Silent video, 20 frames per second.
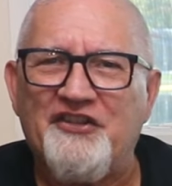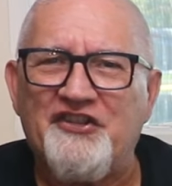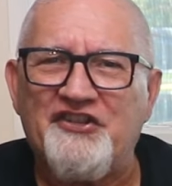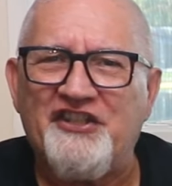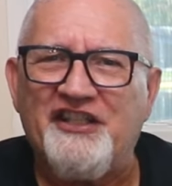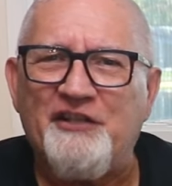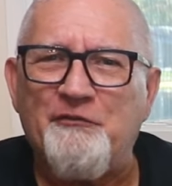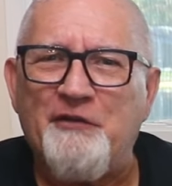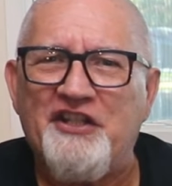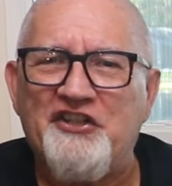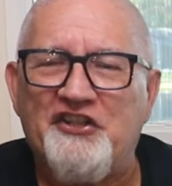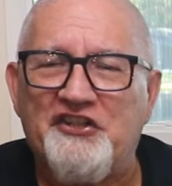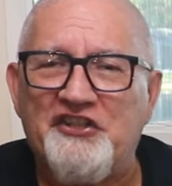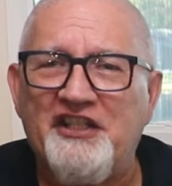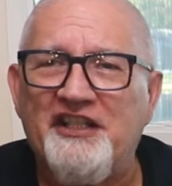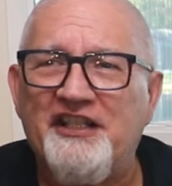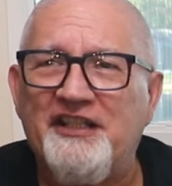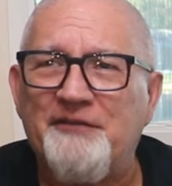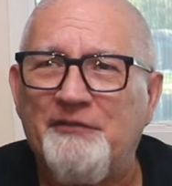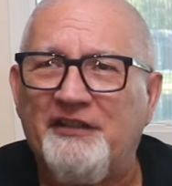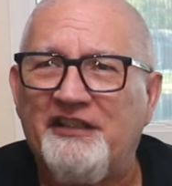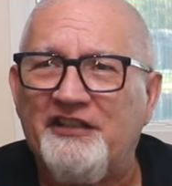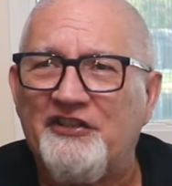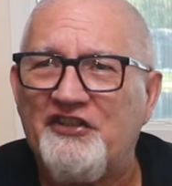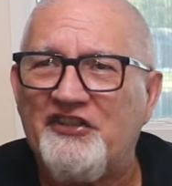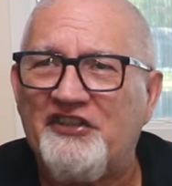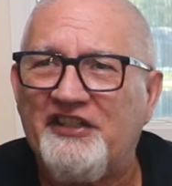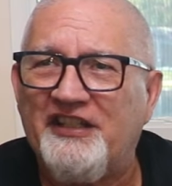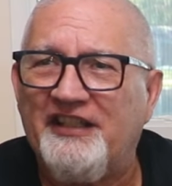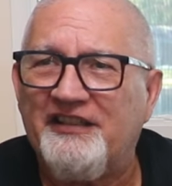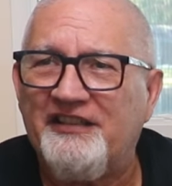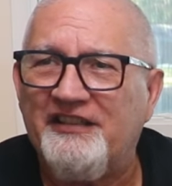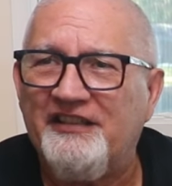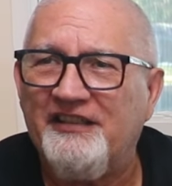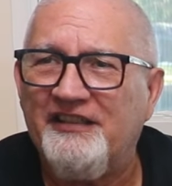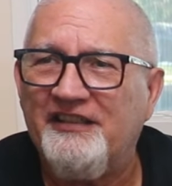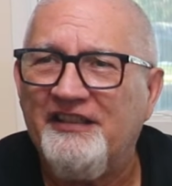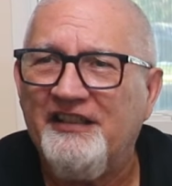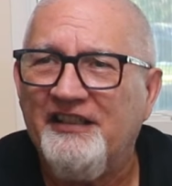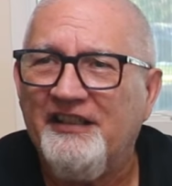This thing weighs a ton because it's got
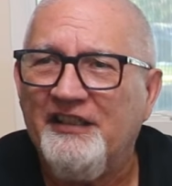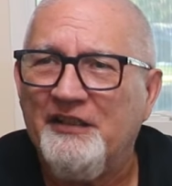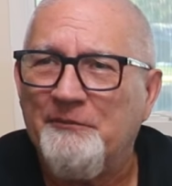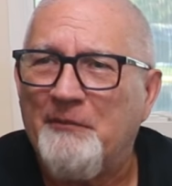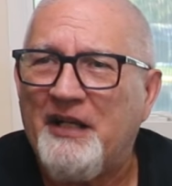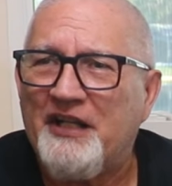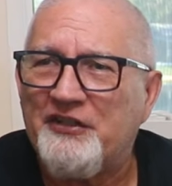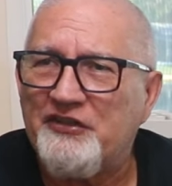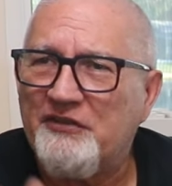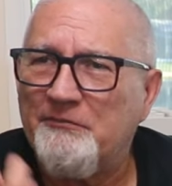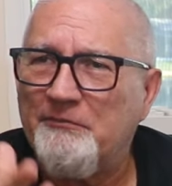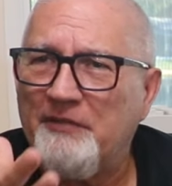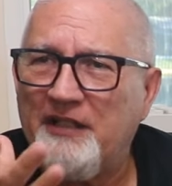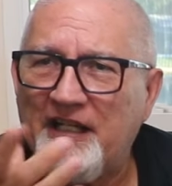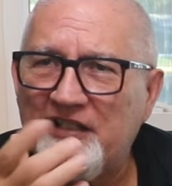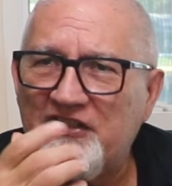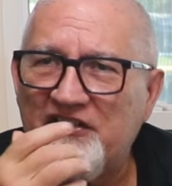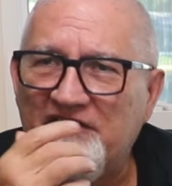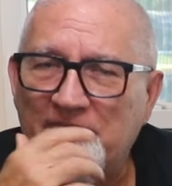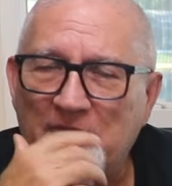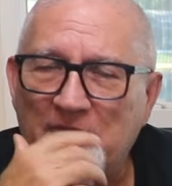the Monster Box of